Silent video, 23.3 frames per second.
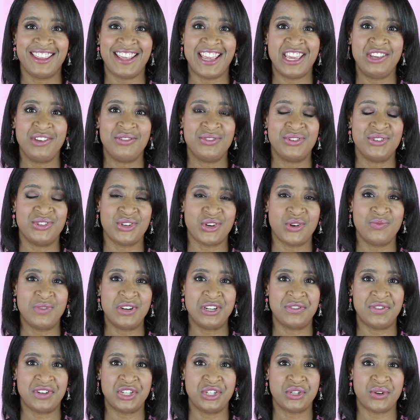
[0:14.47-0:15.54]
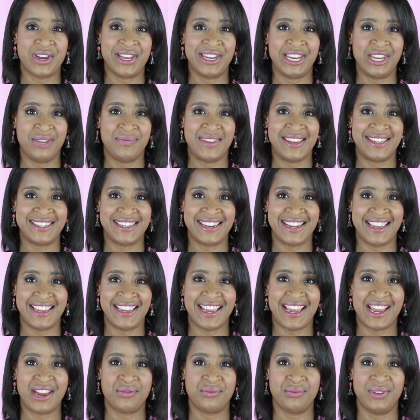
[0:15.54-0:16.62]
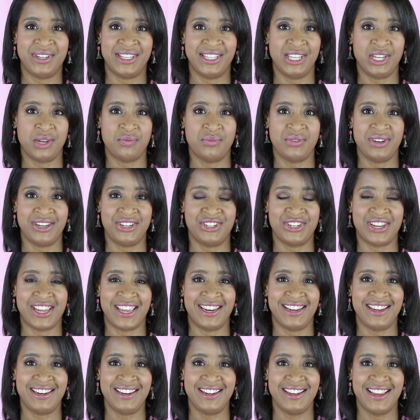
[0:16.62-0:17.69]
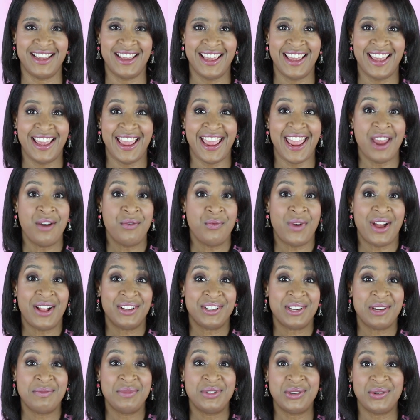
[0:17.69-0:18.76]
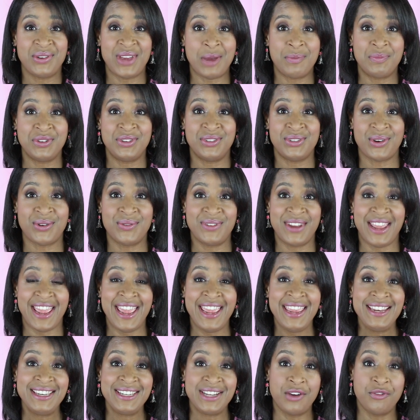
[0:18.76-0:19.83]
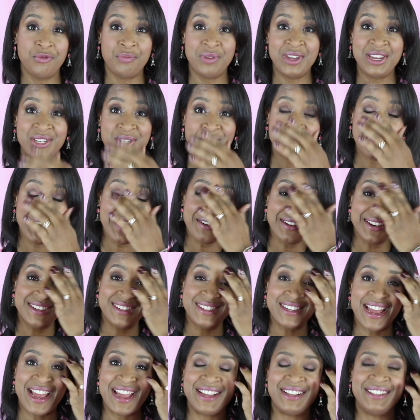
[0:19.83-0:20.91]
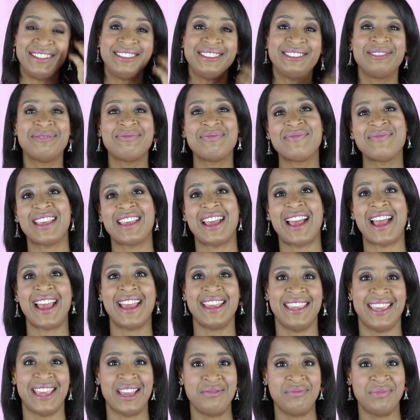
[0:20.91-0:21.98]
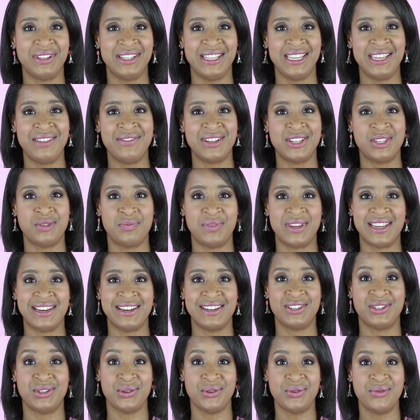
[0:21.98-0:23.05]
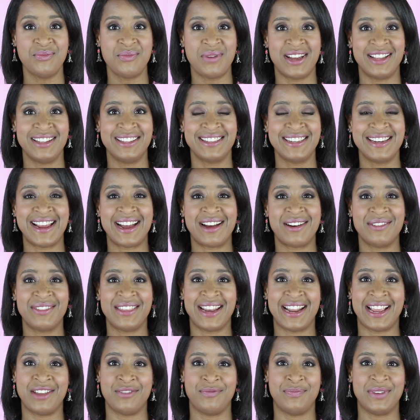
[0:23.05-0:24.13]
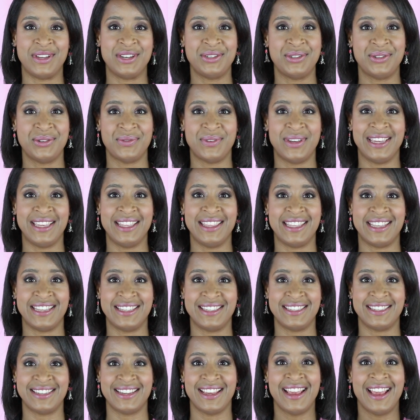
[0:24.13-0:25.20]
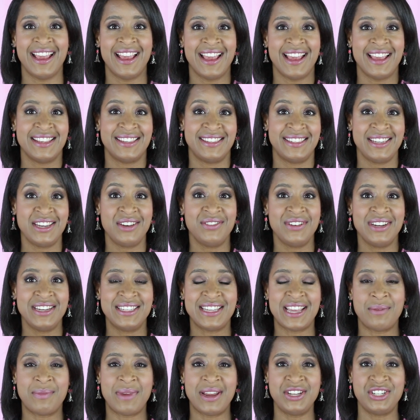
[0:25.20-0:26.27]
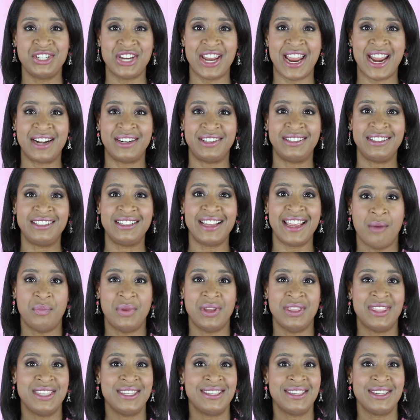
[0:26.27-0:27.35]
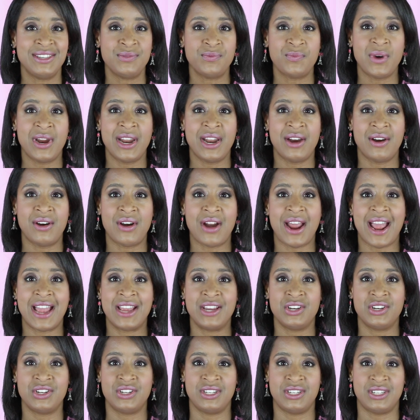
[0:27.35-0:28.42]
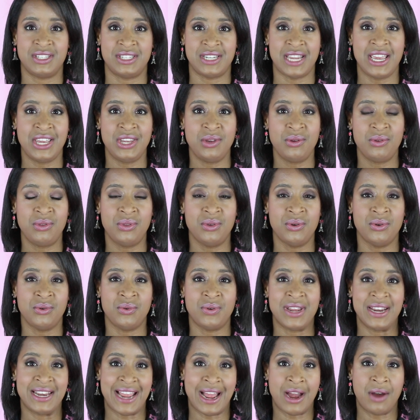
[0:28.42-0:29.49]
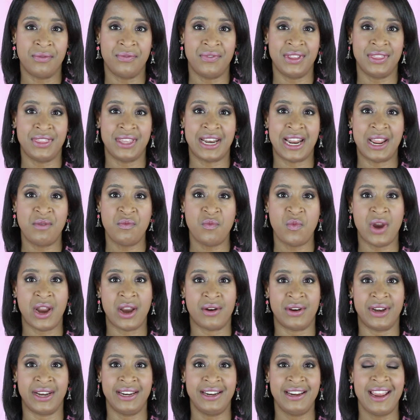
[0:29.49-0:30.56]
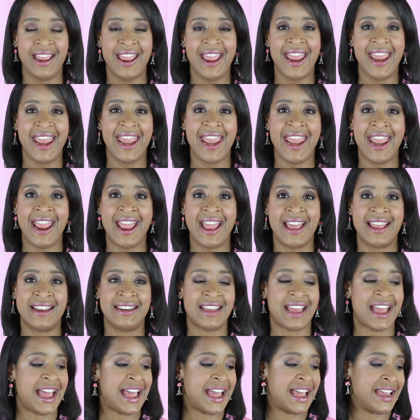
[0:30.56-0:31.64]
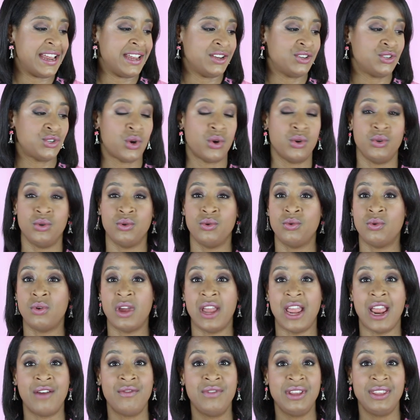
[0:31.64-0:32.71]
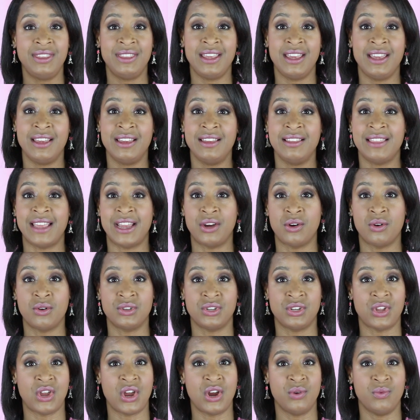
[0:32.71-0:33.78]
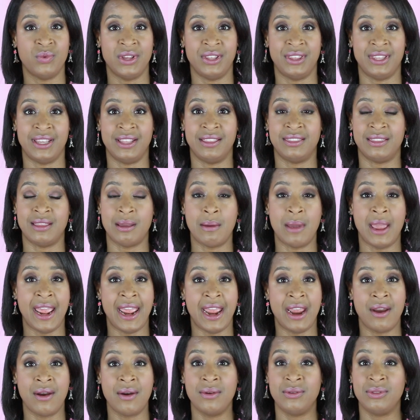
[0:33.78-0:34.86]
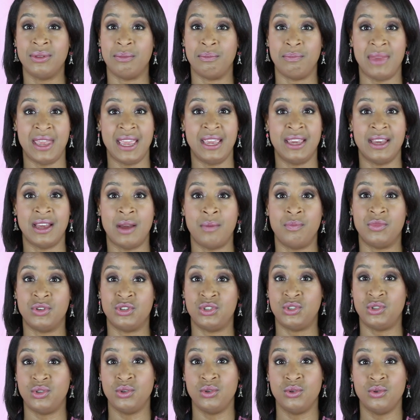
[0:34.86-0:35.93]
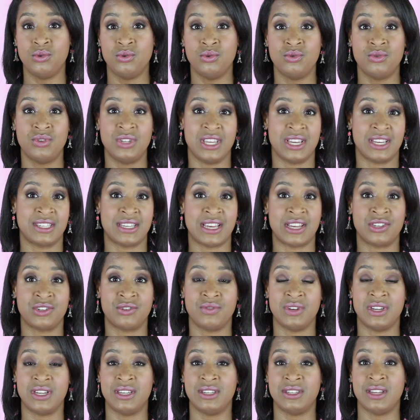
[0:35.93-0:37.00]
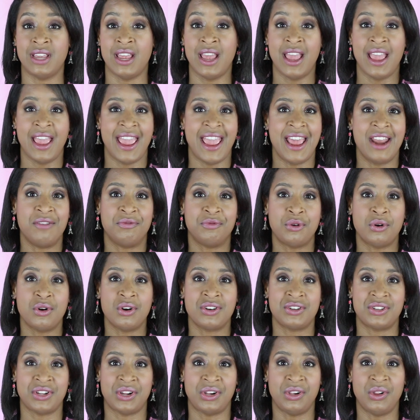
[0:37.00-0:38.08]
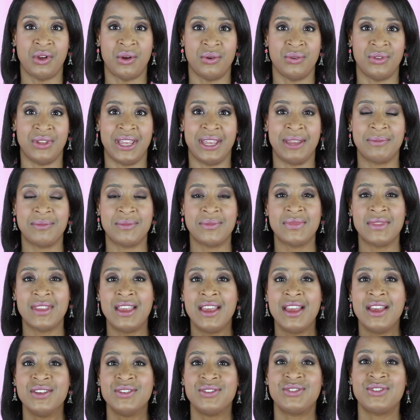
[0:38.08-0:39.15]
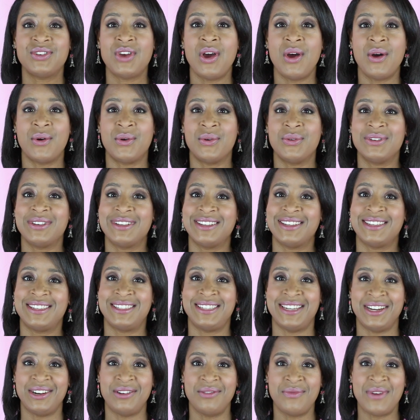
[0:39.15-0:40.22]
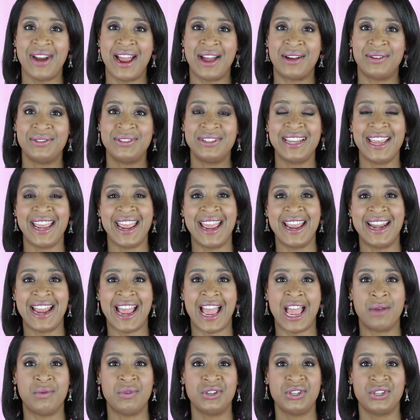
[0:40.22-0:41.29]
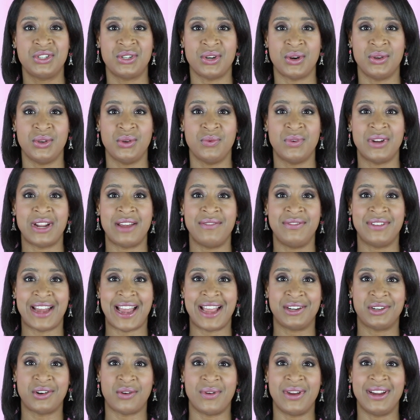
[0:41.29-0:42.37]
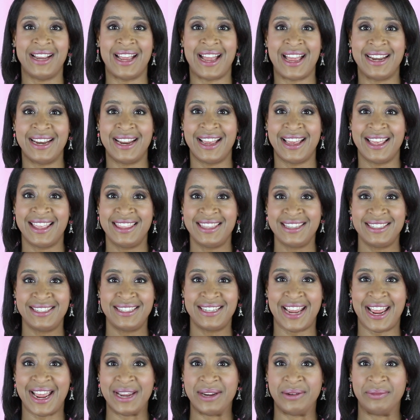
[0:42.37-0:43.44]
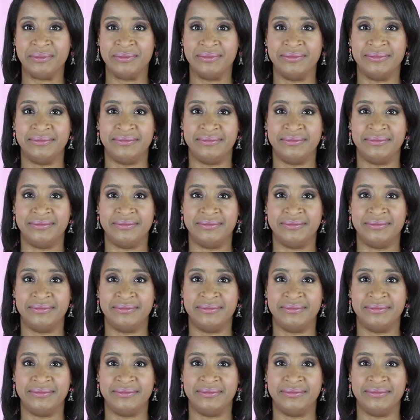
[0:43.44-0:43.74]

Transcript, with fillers: Thank you so much for joining me today. I really appreciate it. And welcome to episode 8 of Pink to Paris Style. I can't believe it's been two months now that I've been doing this series on my channel, but this is where I take you through an outfit that I'm wearing and I show you everything that goes along with it the hair, the makeup, the shoes, the accessories, and of course the clothing. So stick around and I will show you what I've got going on this time.